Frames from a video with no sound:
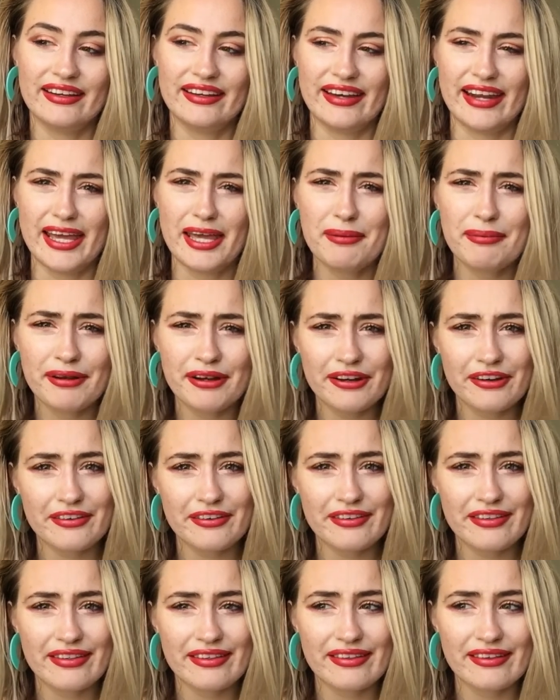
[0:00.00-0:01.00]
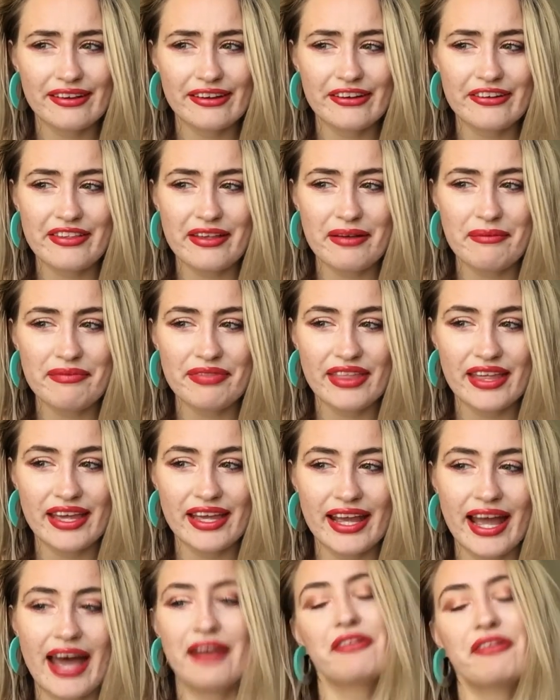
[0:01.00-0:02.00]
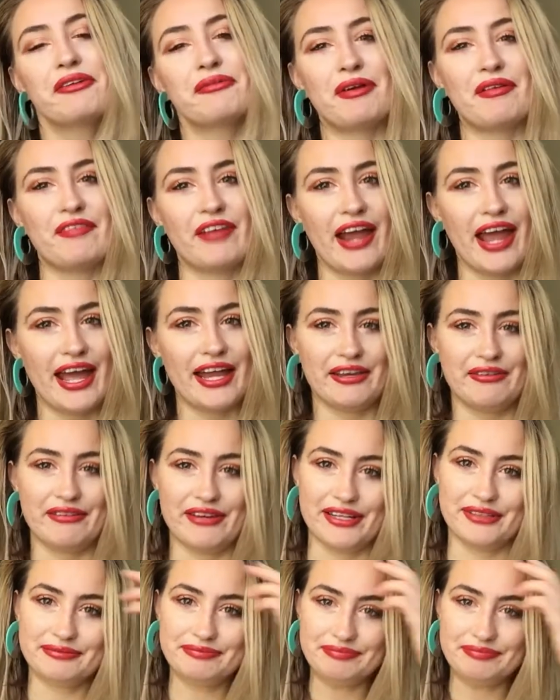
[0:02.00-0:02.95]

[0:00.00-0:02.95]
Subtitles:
Neighbors or something? I don't remember. Anyway.